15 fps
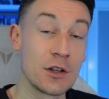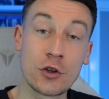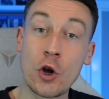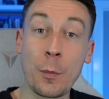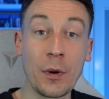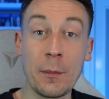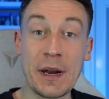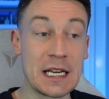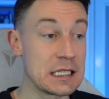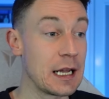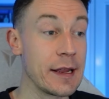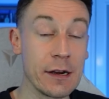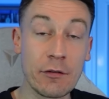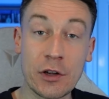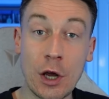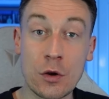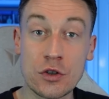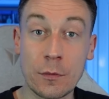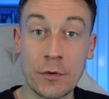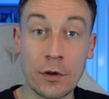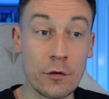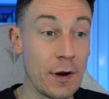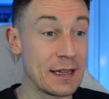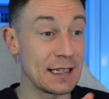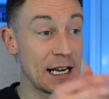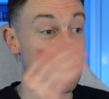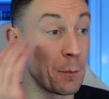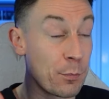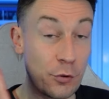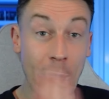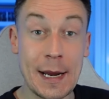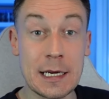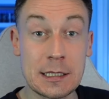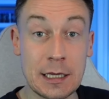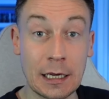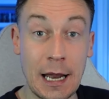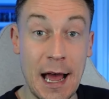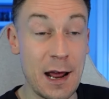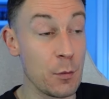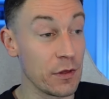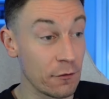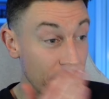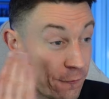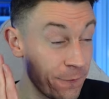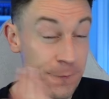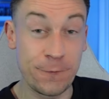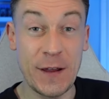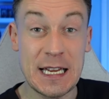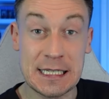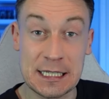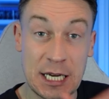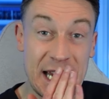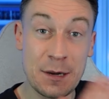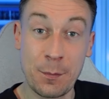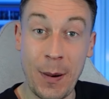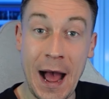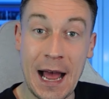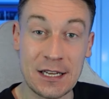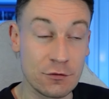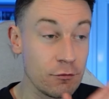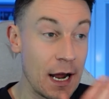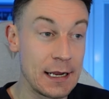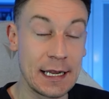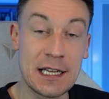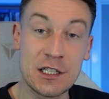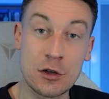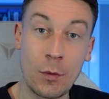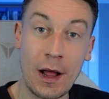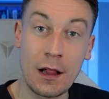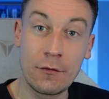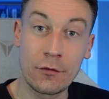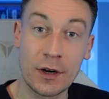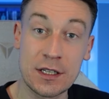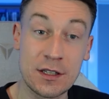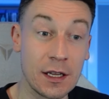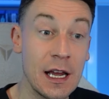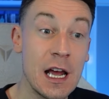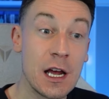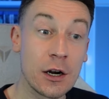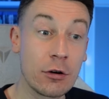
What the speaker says: A couple of minutes later, he goes up the other end, and he breaks the line with a fizzed-in pass right into Alvarez that